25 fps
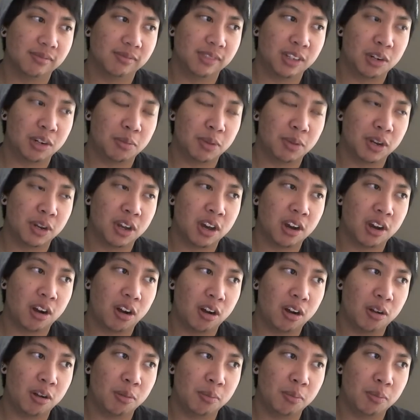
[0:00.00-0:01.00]
but not
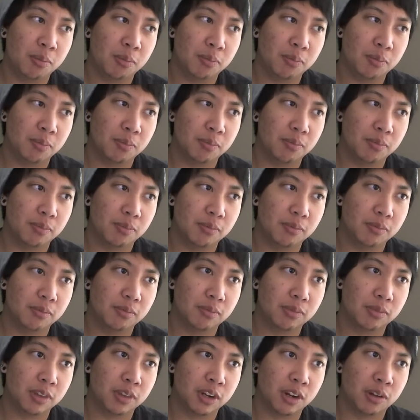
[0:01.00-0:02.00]
all,
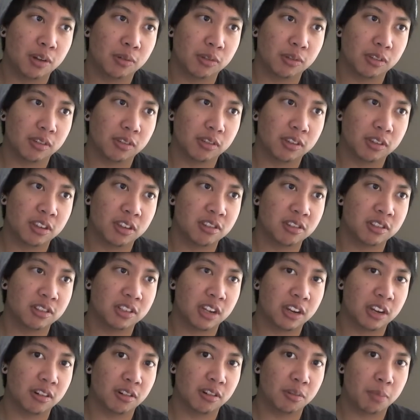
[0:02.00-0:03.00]

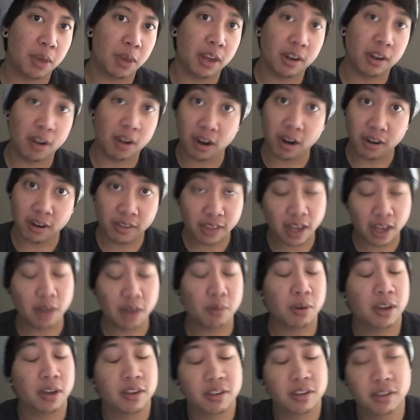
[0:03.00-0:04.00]
cisgendered men are that
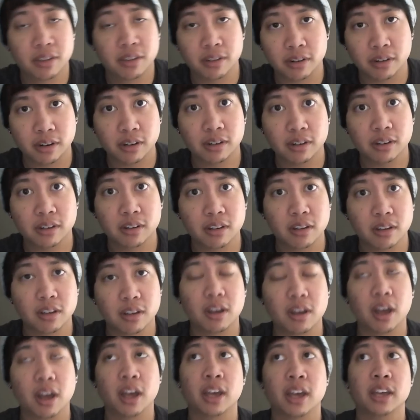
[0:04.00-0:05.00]
way either.
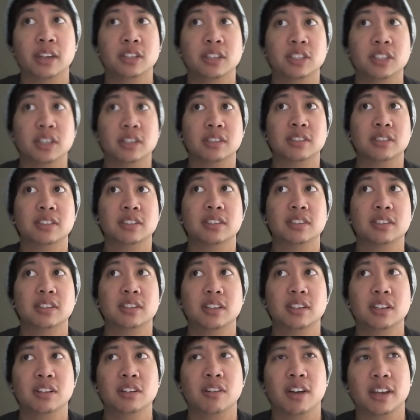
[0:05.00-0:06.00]
I just,
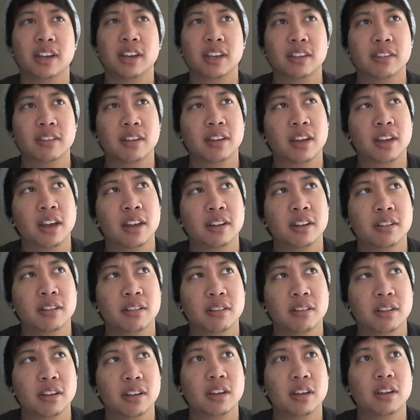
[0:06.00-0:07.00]
I guess I kind
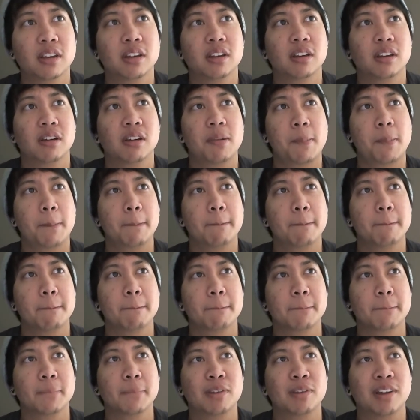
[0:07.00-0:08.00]
of,
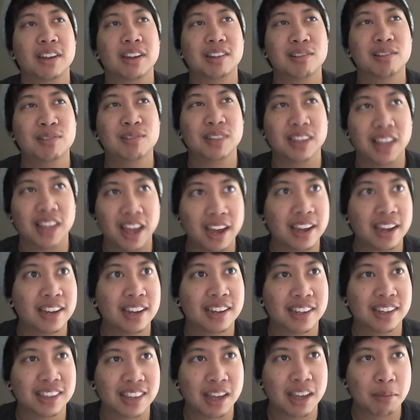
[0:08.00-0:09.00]
I don't
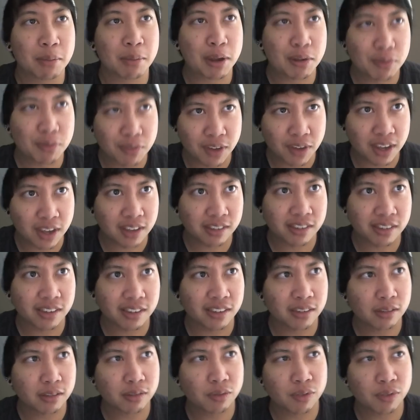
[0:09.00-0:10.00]
like that my face
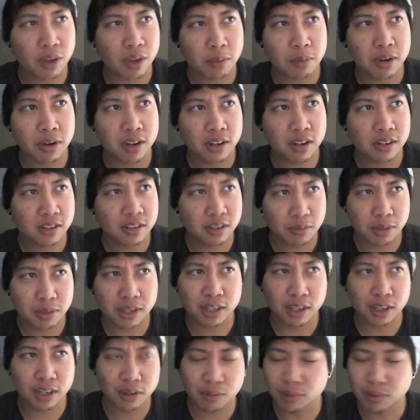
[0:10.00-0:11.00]
is feminine to
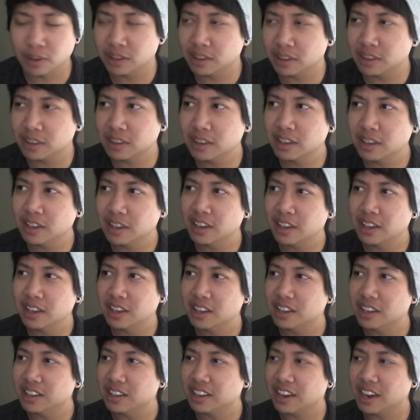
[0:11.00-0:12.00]
begin with.
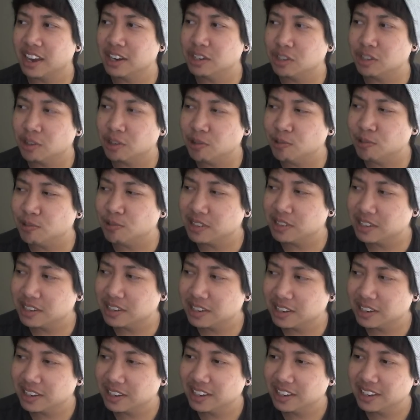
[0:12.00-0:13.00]
I don't